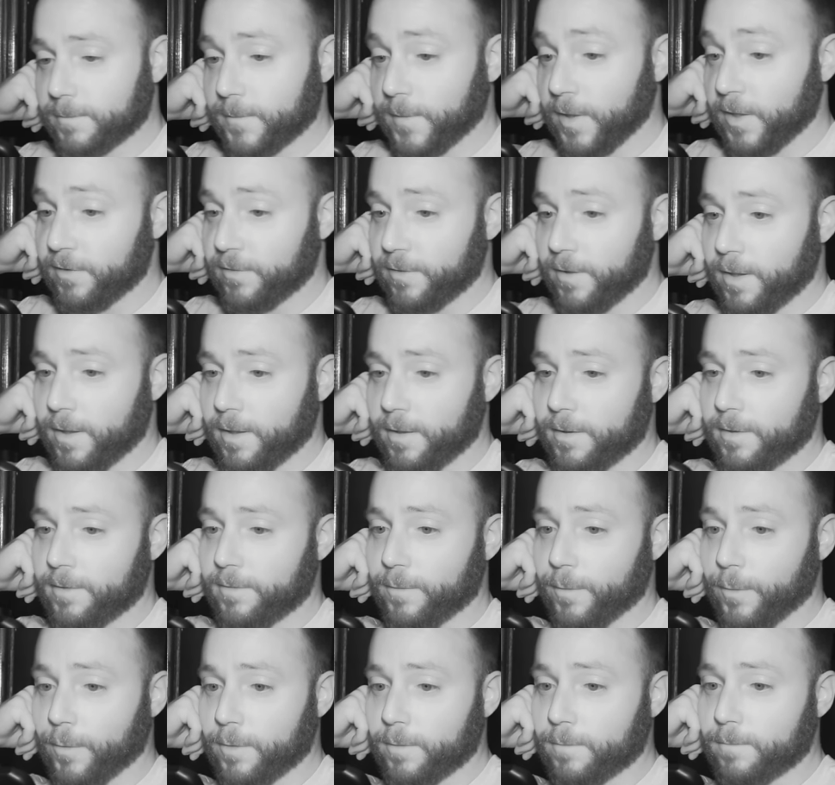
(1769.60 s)
At least we're not on this
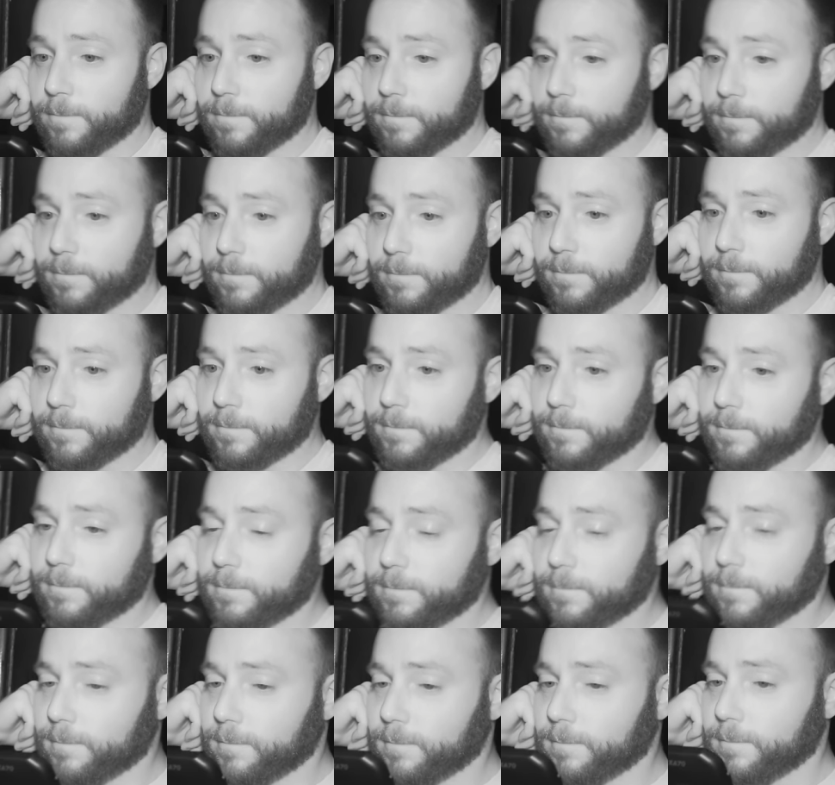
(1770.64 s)
floor.
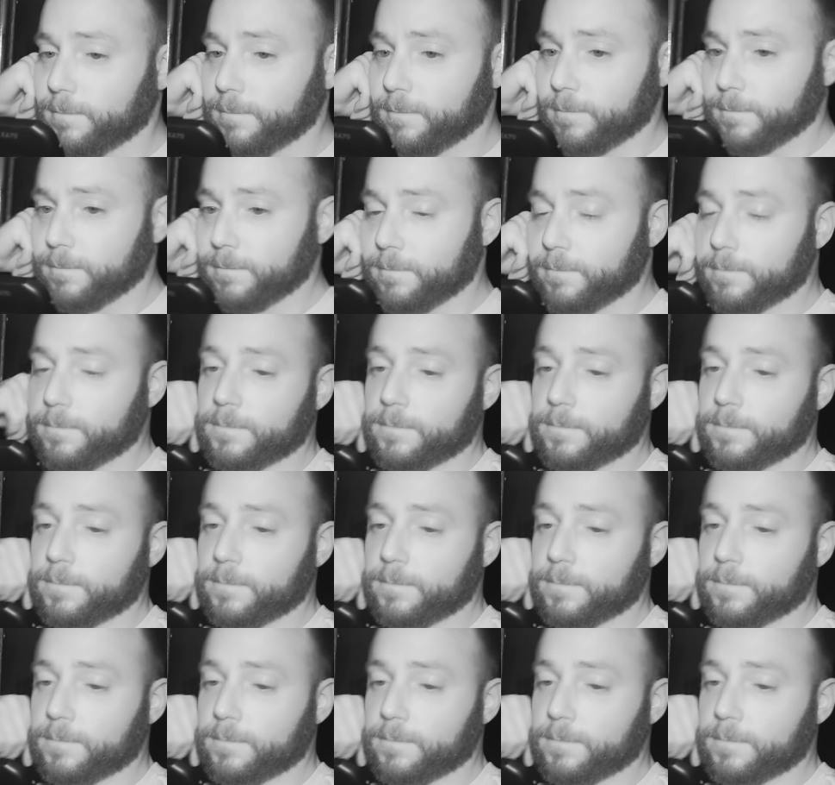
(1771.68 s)
All right.